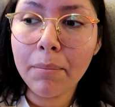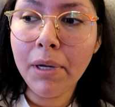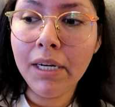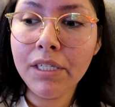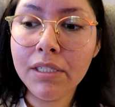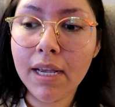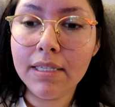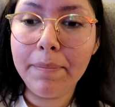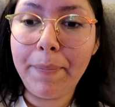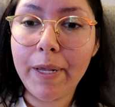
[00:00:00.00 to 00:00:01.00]
but it just
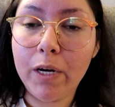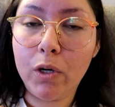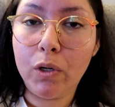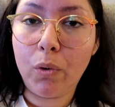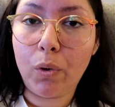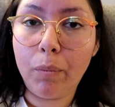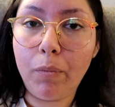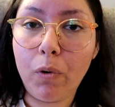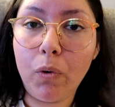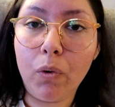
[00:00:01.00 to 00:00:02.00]
hasn't been her
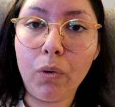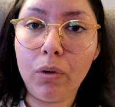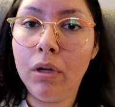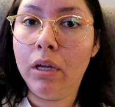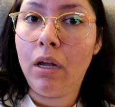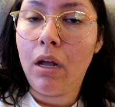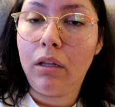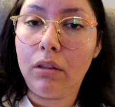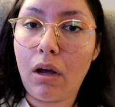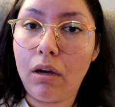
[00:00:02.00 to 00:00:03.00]
normal
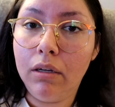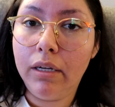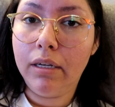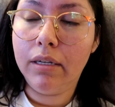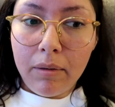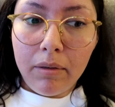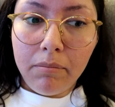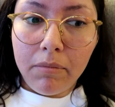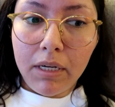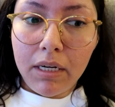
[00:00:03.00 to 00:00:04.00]
log
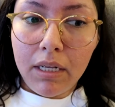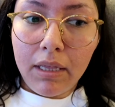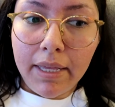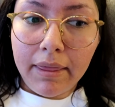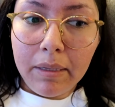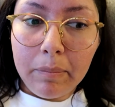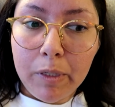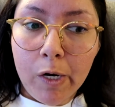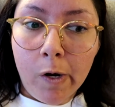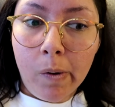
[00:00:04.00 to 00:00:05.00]
i'm gonna let
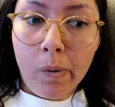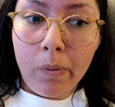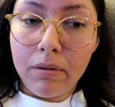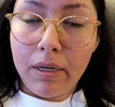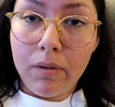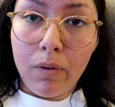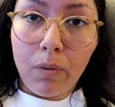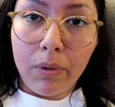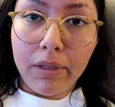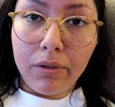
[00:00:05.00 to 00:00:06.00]
them know so i don't know
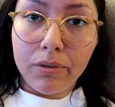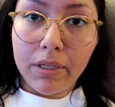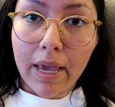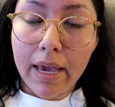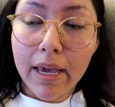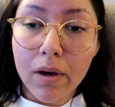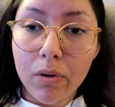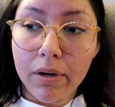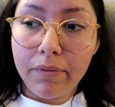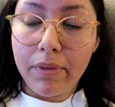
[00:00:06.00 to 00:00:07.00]
what they'll say
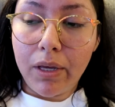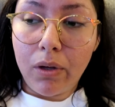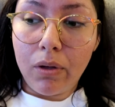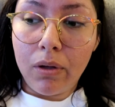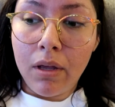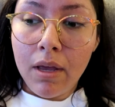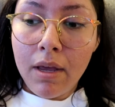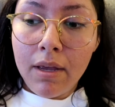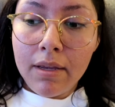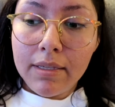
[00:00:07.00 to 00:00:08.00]
or if they'll
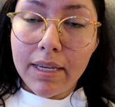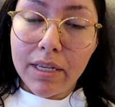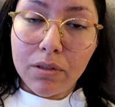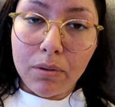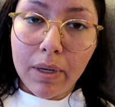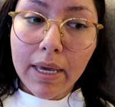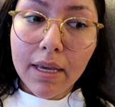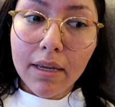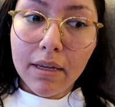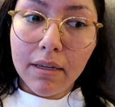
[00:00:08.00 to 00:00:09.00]
say it's
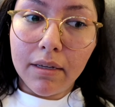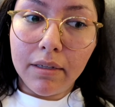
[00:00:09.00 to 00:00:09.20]
okay